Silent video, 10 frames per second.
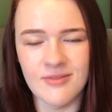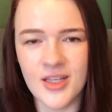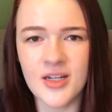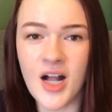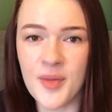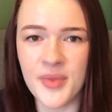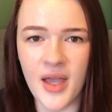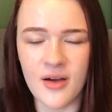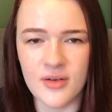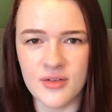it calmed
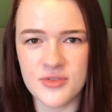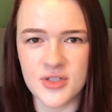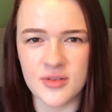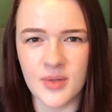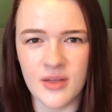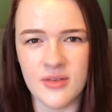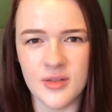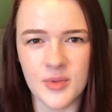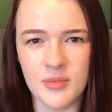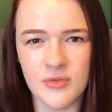down after I
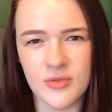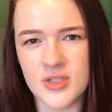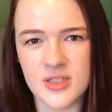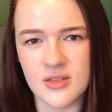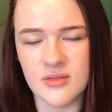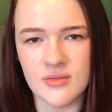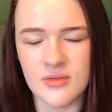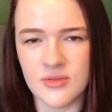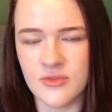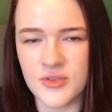think maybe 14
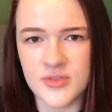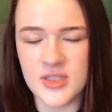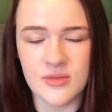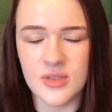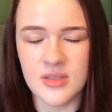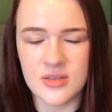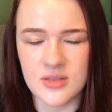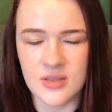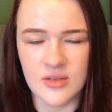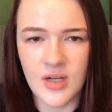or 15 weeks or
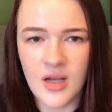so.